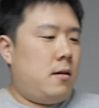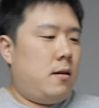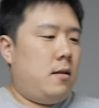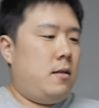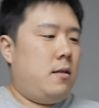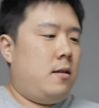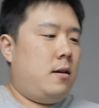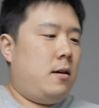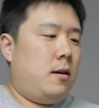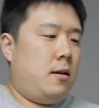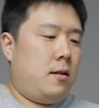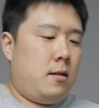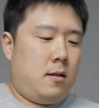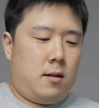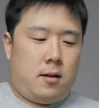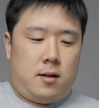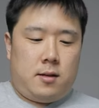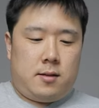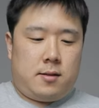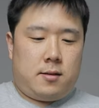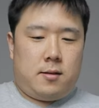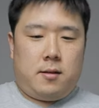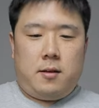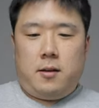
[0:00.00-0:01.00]
And then
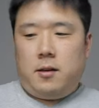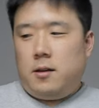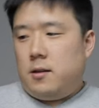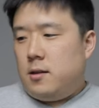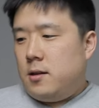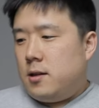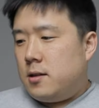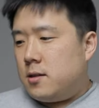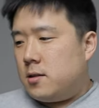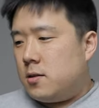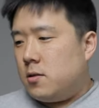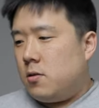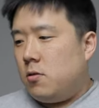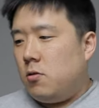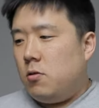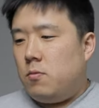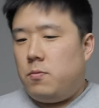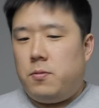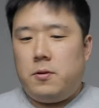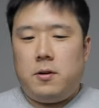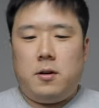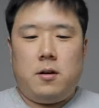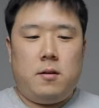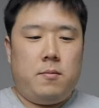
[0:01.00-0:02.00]
lastly, let's
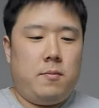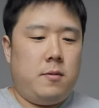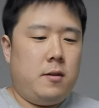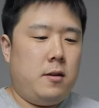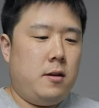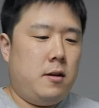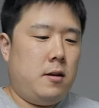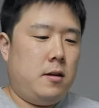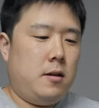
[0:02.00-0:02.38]
open up